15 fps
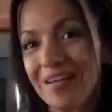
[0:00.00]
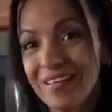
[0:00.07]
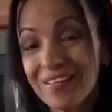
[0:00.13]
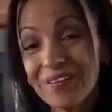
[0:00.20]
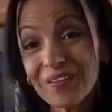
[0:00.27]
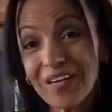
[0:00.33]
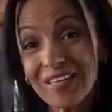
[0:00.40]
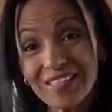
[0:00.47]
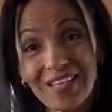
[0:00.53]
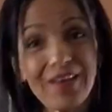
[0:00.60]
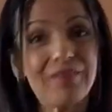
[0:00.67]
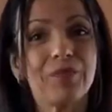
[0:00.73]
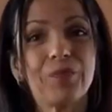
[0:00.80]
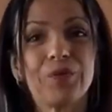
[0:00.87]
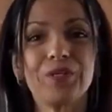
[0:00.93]
You guys
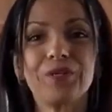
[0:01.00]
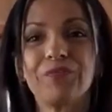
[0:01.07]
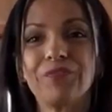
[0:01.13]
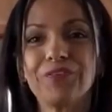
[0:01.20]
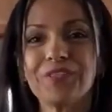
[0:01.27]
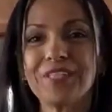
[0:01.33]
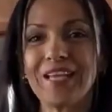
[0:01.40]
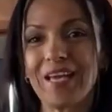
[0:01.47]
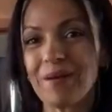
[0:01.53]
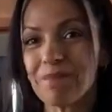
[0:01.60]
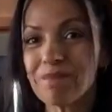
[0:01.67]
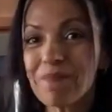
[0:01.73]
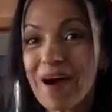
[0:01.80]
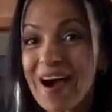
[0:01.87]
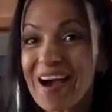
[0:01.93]
have a wonderful
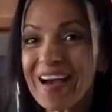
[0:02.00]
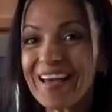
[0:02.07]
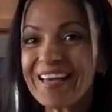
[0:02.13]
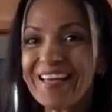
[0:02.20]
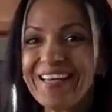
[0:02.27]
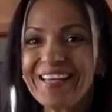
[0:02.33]
day. Bye.